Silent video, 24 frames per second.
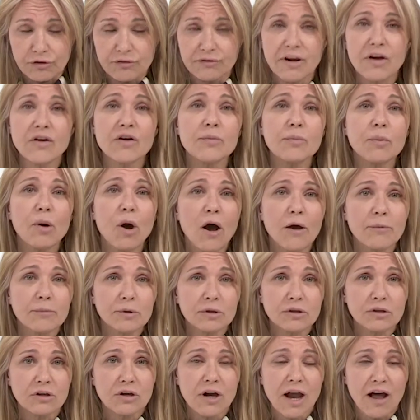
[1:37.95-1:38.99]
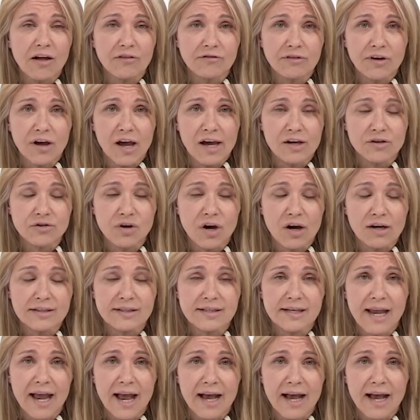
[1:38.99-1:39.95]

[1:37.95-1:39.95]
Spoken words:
Very popular alpha hydroxy